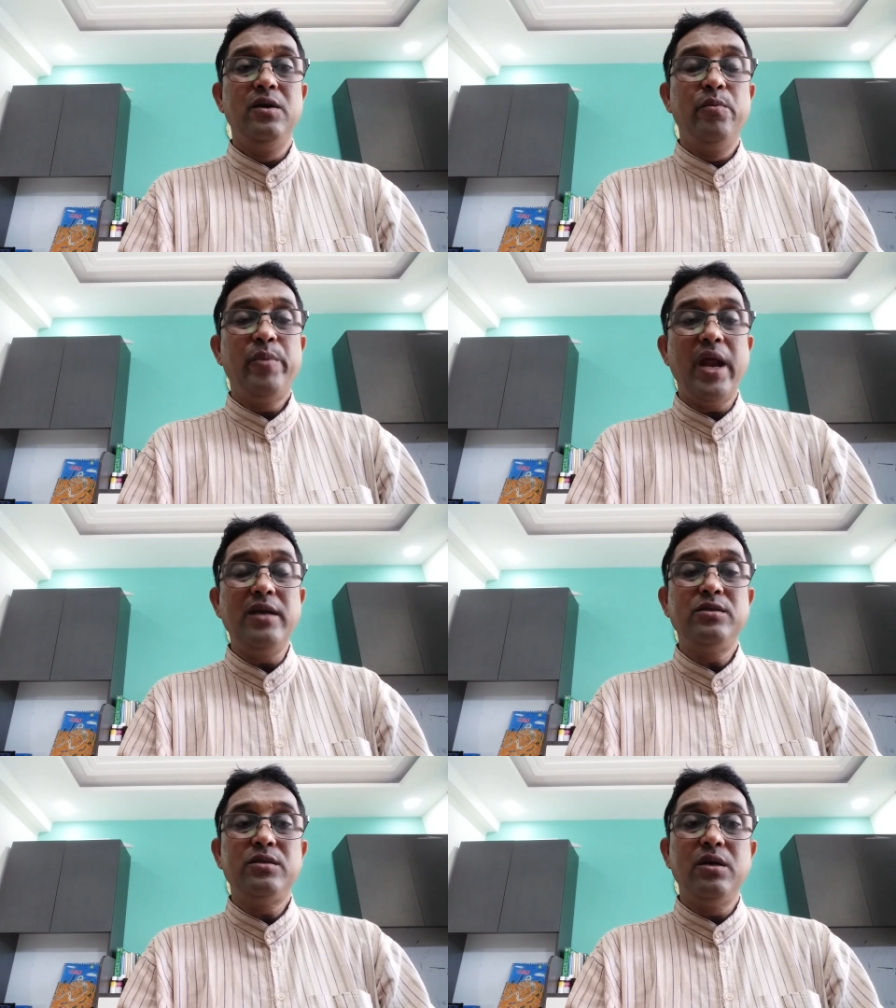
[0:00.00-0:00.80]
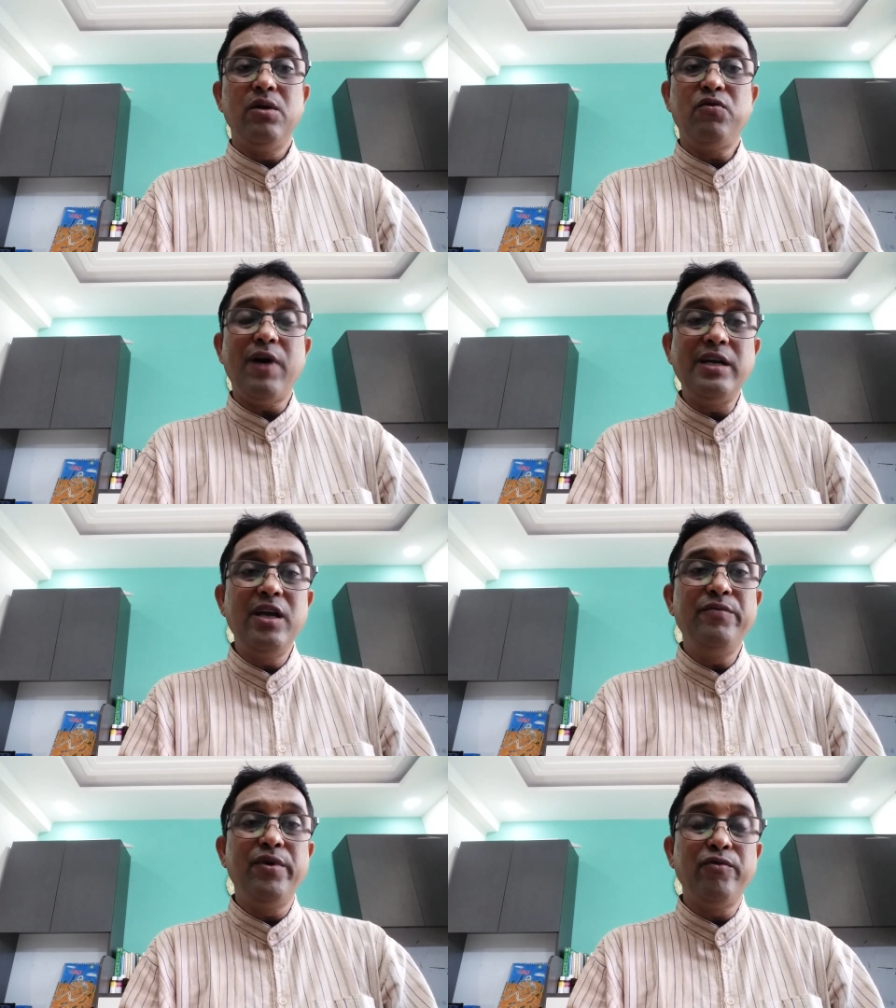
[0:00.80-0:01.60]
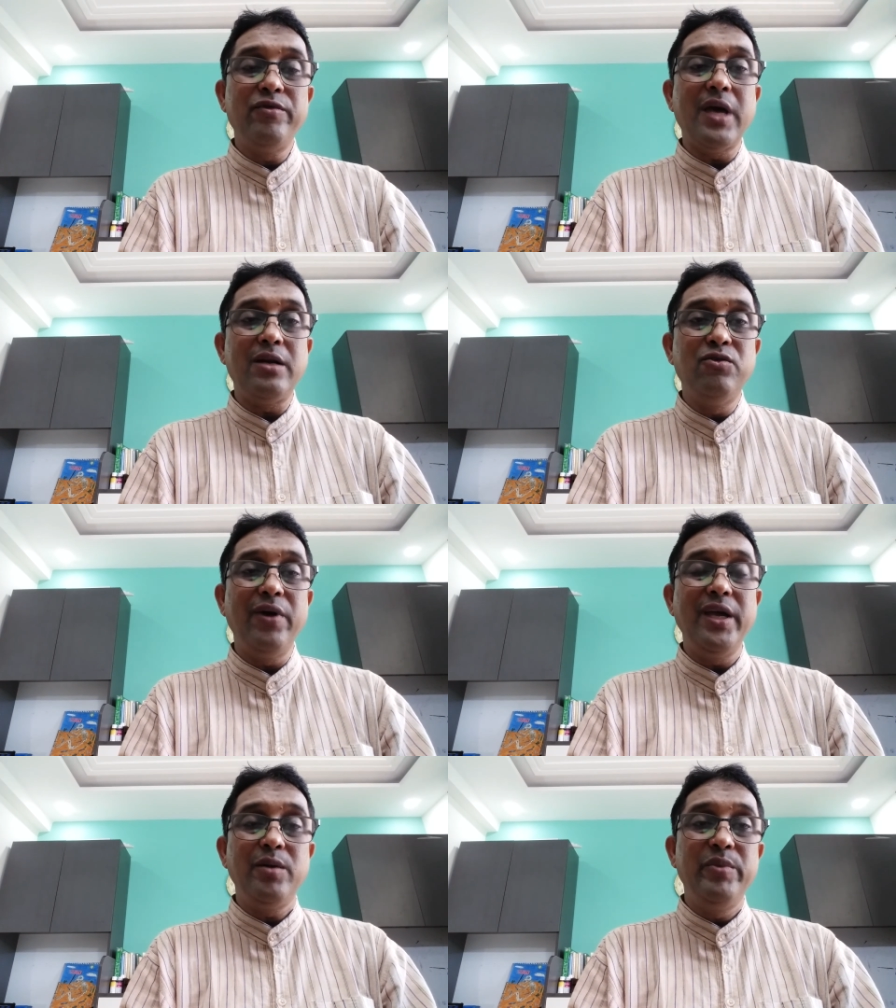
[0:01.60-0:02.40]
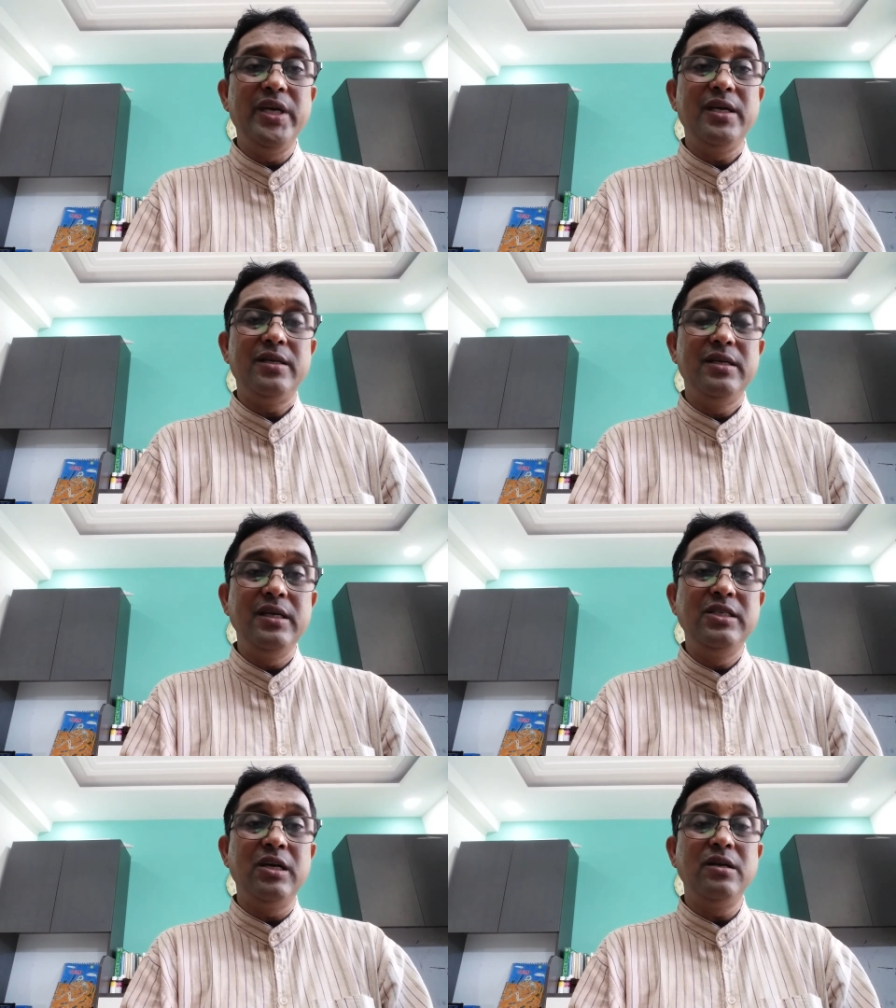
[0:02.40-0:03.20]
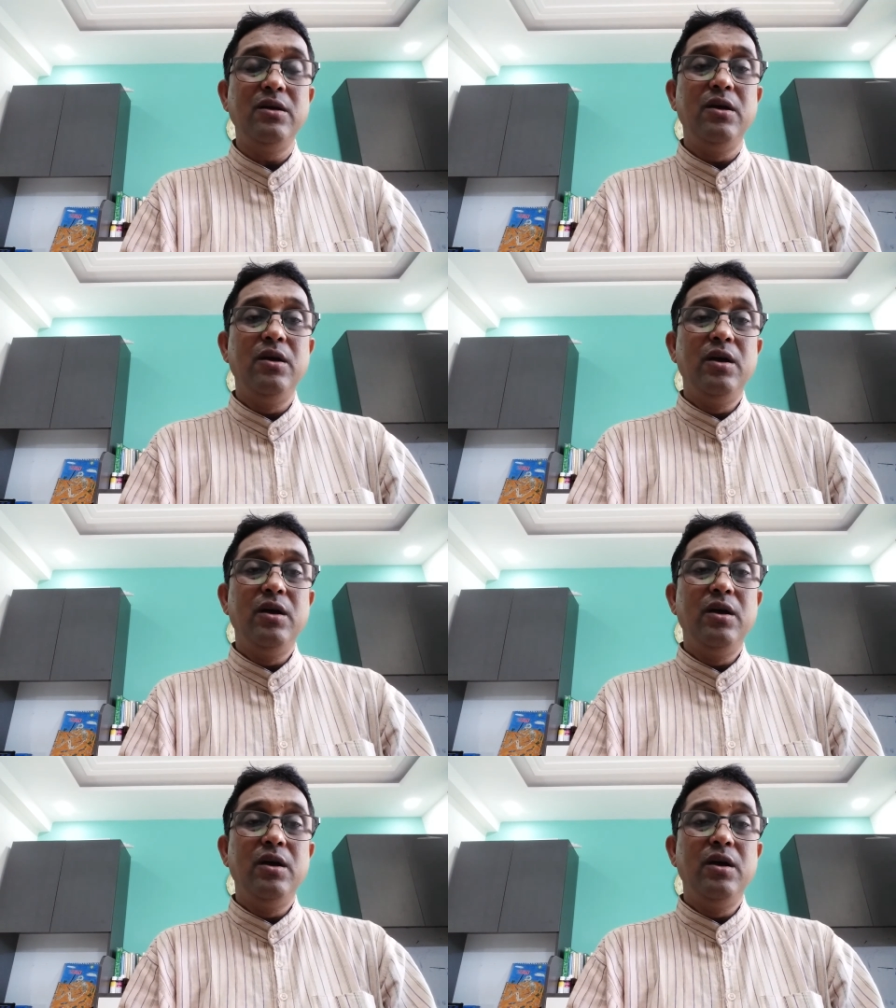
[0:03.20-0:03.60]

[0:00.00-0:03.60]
Friends, whatever we are doing, being a teacher,